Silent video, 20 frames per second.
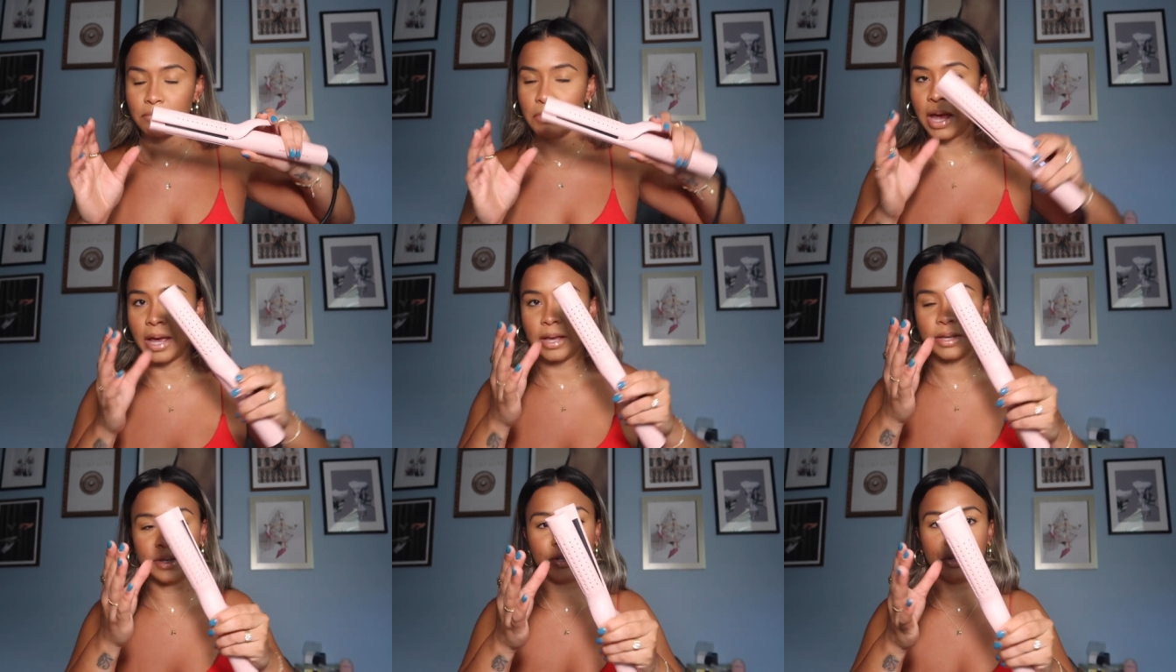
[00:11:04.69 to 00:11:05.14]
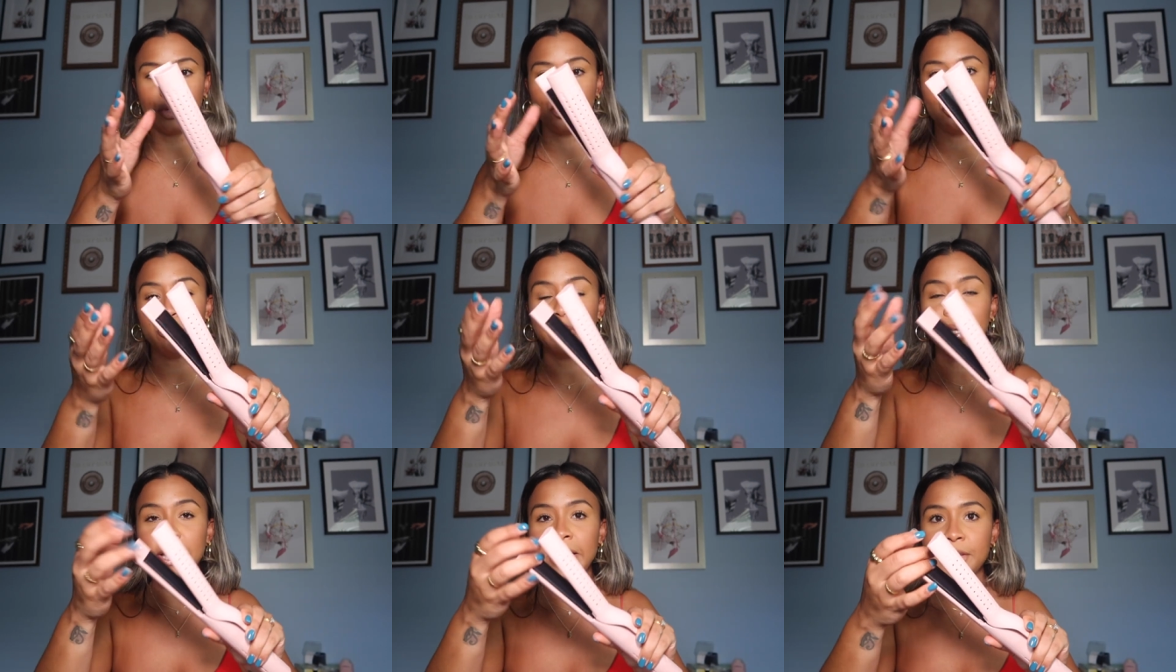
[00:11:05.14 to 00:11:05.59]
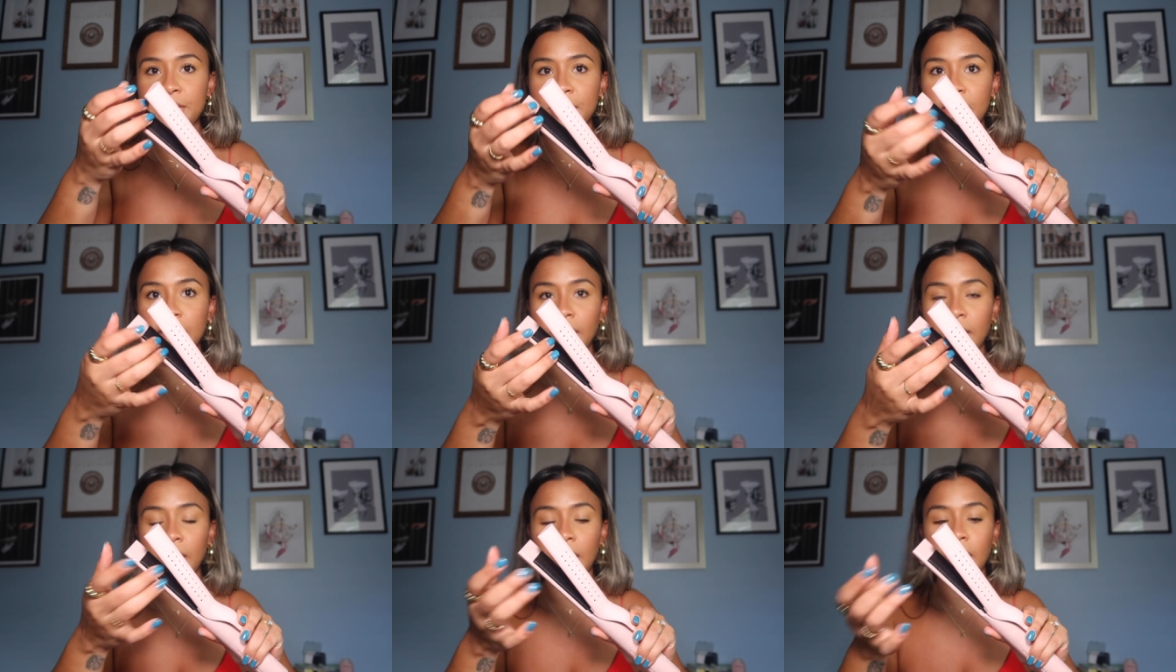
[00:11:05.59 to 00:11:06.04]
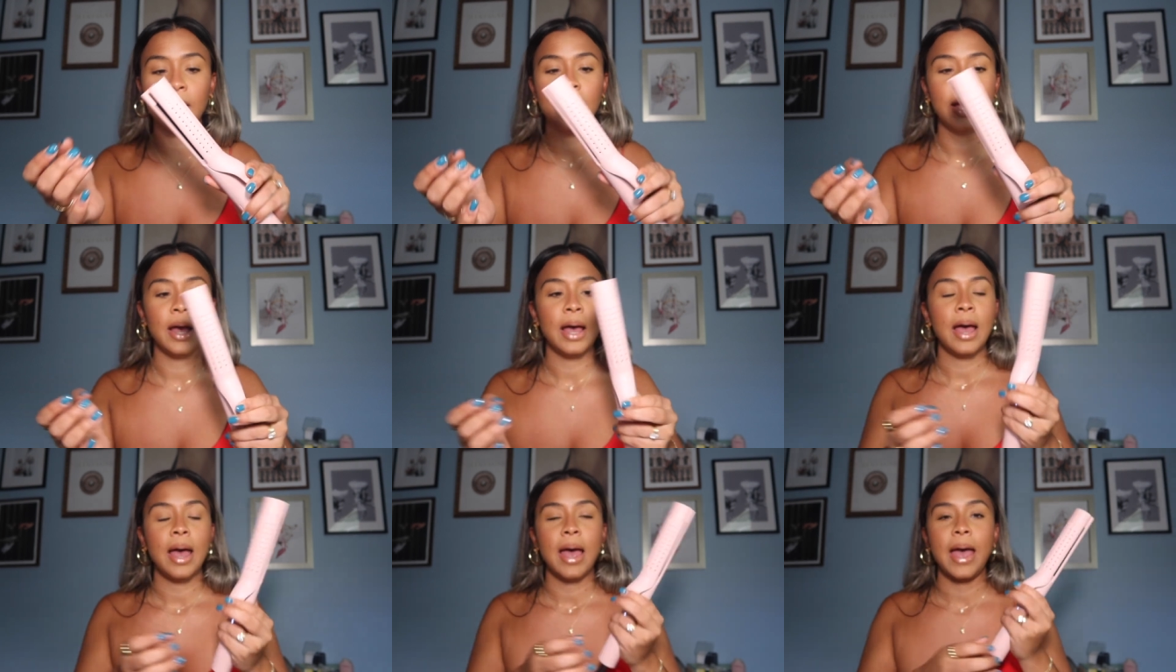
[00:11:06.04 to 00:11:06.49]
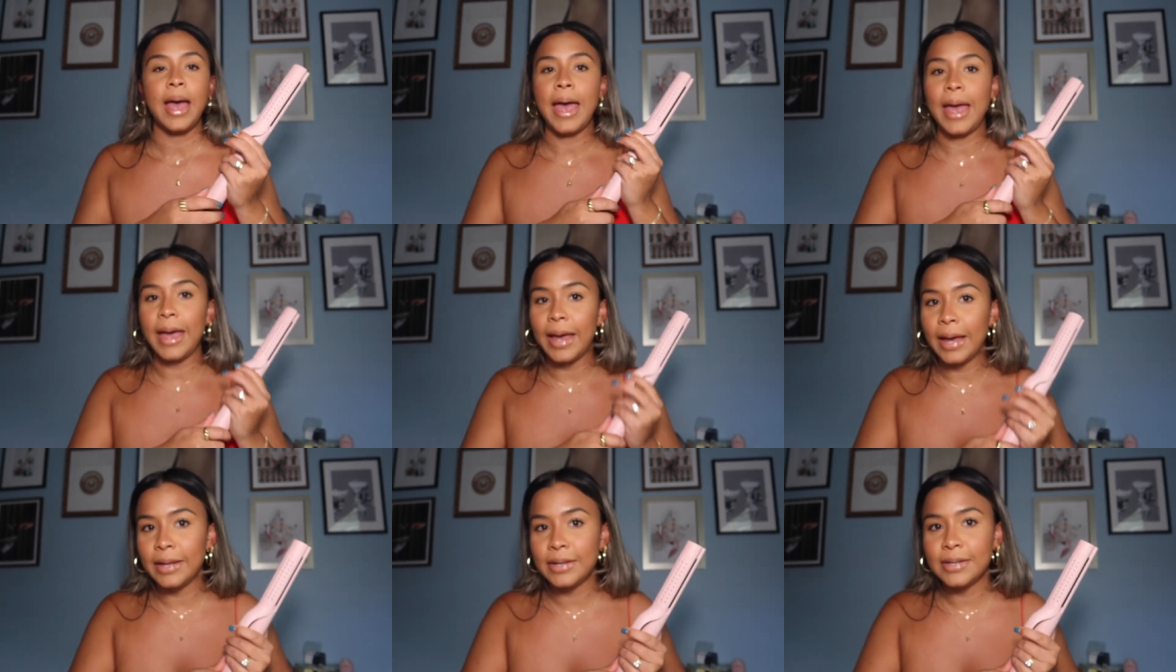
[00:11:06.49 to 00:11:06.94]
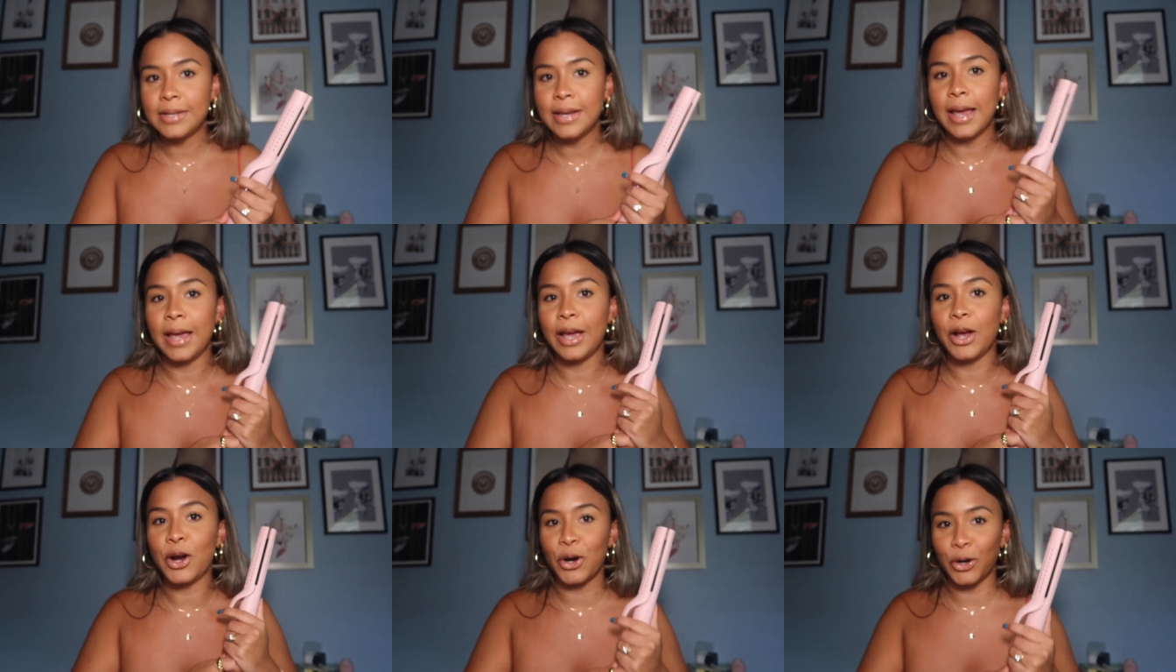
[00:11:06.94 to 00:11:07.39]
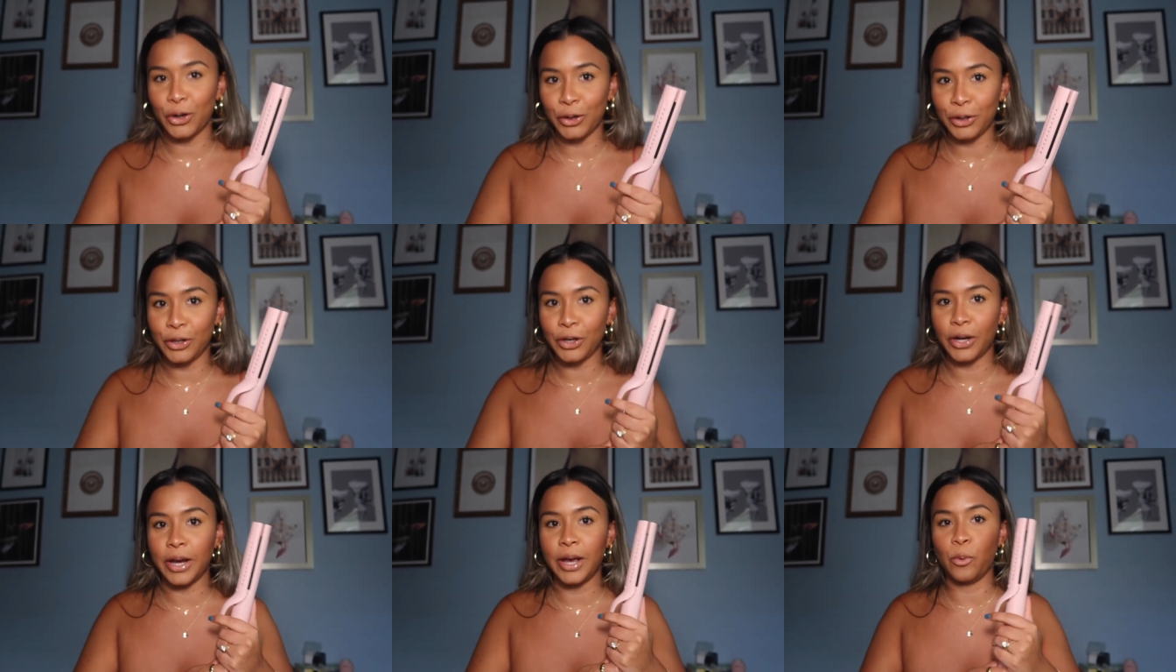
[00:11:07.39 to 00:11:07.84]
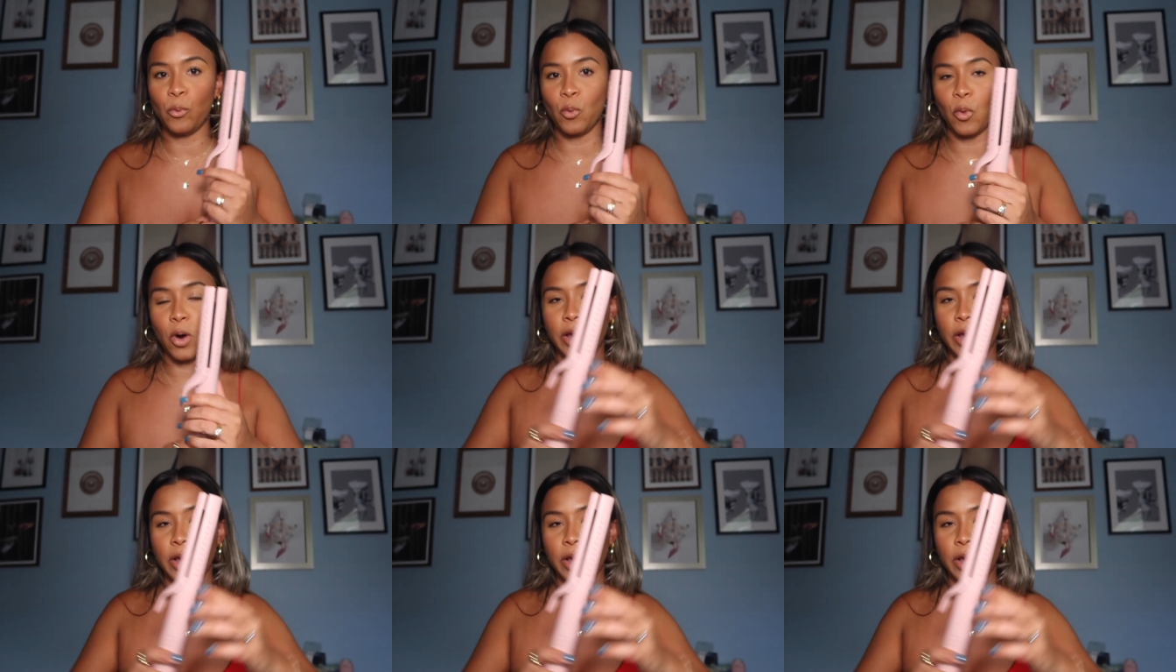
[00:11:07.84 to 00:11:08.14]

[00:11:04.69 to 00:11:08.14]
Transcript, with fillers: has the two plates in there and a curler in